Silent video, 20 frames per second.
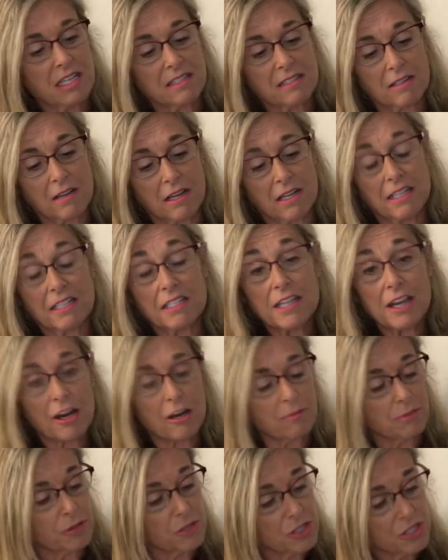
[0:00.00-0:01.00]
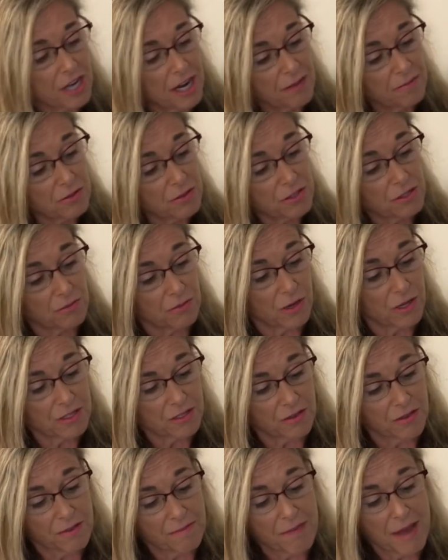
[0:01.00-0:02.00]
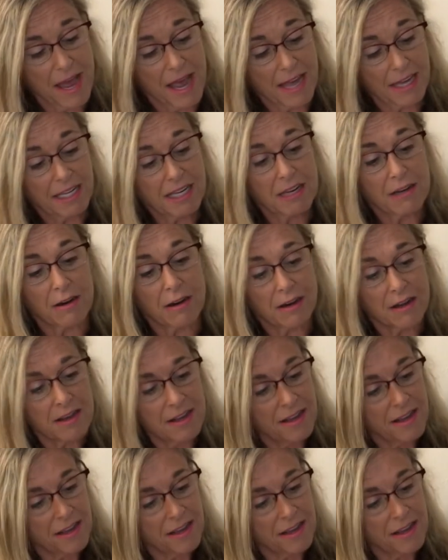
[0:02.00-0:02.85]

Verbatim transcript: It's not in terrible shape. There's some rust on the back here